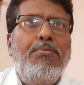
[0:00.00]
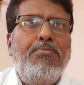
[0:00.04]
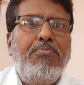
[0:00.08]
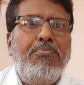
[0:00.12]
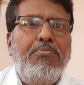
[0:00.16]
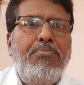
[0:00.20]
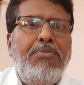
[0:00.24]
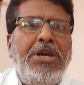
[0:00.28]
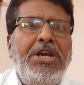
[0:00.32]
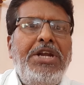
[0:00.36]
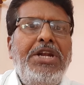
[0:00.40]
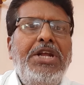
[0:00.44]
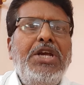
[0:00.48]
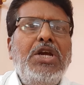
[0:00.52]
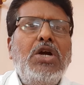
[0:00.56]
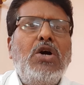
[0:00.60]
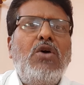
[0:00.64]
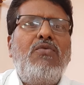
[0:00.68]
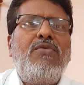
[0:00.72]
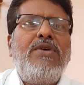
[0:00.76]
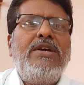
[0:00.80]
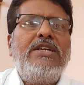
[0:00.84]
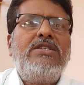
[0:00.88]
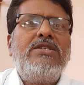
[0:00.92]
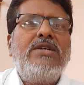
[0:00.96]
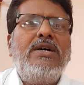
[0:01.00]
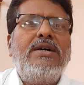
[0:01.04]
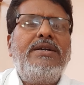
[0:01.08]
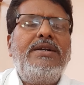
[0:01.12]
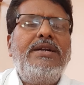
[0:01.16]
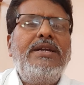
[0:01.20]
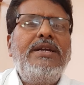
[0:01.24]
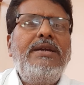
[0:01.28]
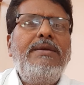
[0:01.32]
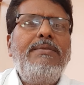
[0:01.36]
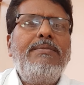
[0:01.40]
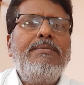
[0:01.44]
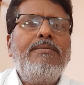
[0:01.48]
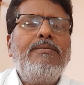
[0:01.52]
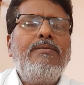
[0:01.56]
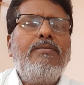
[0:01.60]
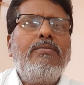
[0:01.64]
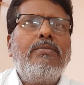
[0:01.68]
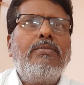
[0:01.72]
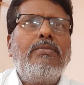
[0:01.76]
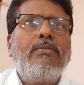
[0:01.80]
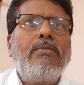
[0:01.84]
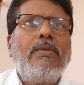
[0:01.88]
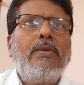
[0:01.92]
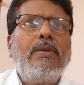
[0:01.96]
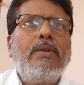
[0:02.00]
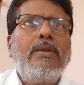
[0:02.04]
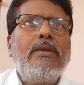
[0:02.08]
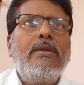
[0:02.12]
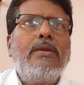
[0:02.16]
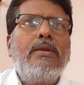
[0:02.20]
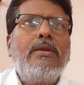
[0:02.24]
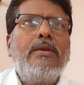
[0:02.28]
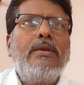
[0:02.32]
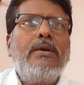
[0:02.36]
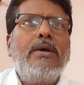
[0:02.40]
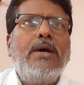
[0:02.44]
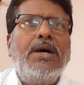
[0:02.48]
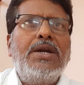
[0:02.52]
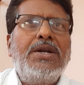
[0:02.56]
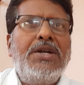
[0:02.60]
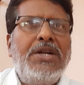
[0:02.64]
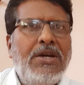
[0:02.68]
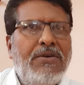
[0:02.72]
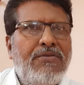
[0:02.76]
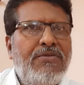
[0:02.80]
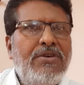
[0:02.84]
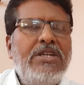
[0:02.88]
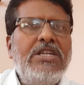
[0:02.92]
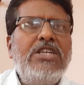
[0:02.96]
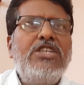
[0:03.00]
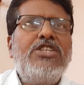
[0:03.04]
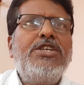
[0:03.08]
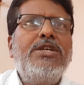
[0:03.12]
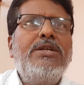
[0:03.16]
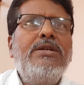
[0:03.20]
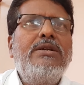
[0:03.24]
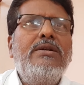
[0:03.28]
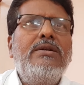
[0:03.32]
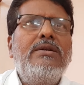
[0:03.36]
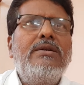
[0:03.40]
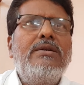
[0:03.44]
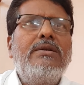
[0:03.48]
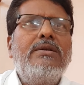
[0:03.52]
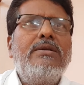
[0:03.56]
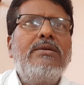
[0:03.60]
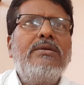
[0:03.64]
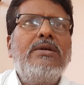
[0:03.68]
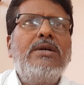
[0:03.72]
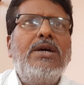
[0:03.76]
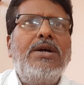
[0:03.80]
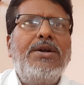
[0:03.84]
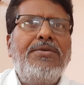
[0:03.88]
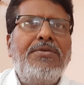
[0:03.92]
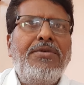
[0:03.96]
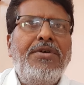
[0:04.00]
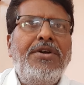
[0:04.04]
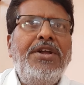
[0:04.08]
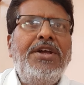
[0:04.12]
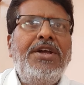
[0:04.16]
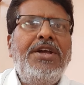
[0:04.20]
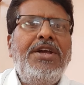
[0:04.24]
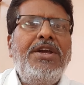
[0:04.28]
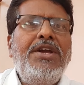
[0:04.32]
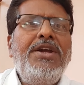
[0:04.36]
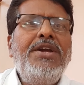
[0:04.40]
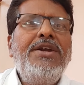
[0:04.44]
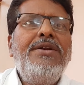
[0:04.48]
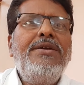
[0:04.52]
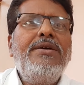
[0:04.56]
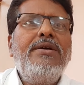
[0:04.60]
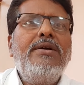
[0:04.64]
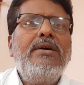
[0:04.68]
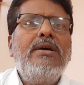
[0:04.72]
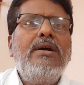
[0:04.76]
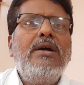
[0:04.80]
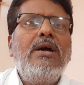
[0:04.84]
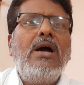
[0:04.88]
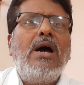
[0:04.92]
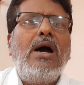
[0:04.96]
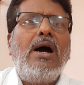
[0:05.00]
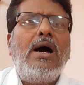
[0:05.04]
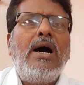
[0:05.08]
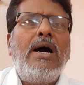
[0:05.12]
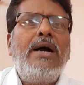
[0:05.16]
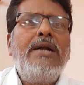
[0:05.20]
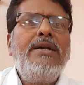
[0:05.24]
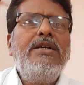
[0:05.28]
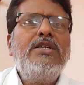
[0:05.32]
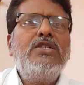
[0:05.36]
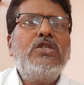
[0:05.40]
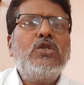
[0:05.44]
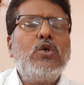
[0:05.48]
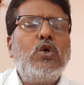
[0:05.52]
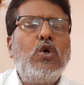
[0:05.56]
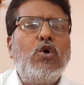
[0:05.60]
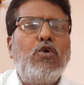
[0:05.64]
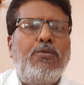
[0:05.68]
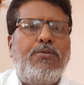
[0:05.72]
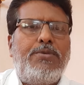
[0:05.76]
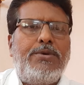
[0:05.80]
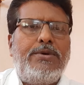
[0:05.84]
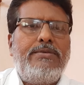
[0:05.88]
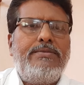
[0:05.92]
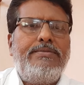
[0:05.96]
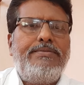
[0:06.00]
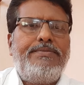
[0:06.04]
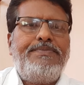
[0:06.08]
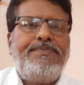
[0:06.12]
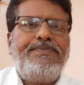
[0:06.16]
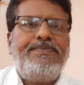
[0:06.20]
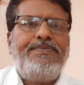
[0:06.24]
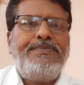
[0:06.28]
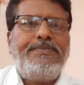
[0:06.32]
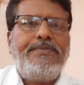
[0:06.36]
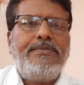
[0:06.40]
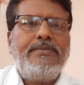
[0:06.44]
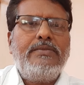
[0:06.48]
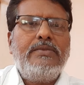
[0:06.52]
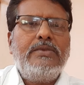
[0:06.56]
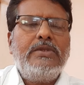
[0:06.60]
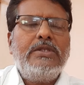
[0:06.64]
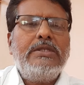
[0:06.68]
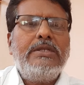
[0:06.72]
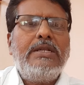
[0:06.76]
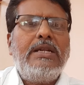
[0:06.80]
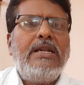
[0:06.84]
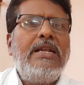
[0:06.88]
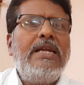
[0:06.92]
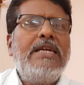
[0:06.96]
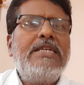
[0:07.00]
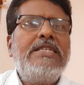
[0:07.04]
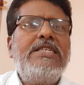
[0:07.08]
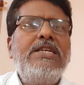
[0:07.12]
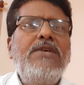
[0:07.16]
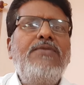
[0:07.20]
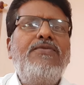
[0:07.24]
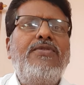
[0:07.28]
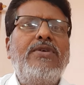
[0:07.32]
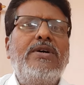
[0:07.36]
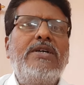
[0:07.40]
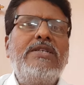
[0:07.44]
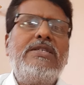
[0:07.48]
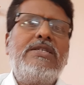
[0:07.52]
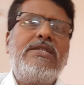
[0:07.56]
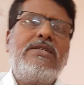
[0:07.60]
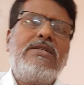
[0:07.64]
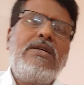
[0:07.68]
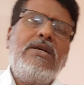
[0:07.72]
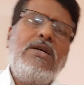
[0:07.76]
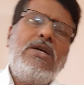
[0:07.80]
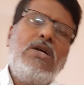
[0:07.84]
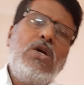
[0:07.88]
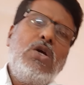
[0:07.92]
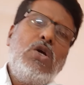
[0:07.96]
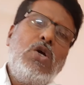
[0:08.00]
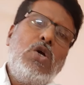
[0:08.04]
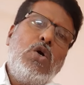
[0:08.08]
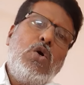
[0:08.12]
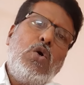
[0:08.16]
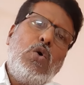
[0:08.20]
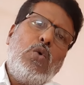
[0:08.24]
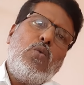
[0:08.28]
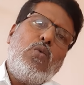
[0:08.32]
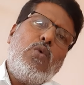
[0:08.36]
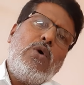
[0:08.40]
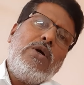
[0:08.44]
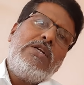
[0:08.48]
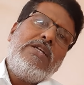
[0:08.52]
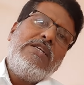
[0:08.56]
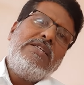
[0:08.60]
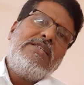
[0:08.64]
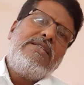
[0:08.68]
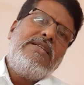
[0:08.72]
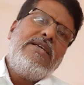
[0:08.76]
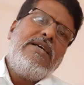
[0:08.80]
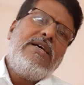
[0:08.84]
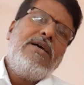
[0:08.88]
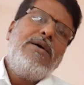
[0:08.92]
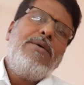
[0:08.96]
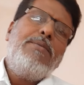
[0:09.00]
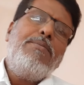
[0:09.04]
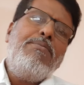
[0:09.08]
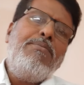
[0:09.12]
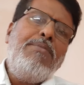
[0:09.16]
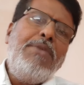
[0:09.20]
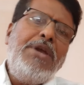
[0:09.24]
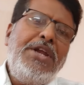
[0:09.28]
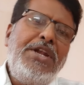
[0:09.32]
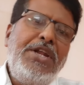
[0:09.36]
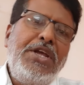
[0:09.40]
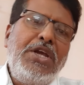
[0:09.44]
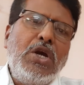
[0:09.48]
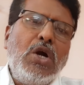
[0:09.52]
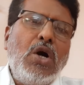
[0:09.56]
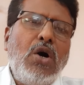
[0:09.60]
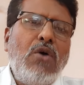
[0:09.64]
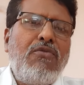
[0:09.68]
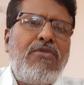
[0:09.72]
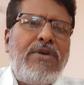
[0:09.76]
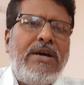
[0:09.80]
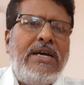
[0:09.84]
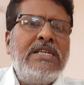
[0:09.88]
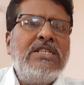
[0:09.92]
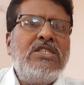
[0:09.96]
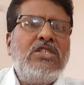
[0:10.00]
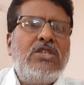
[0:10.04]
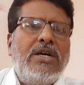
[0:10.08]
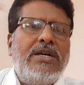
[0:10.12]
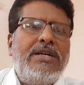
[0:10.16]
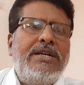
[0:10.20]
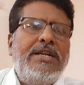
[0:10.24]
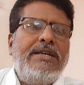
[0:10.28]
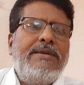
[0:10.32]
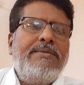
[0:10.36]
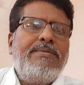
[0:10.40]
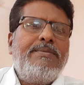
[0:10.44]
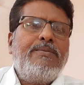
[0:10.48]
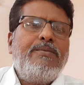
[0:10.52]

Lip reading: meaning of HRD, definition, need, and scope. Let's see first what is the meaning of HRD.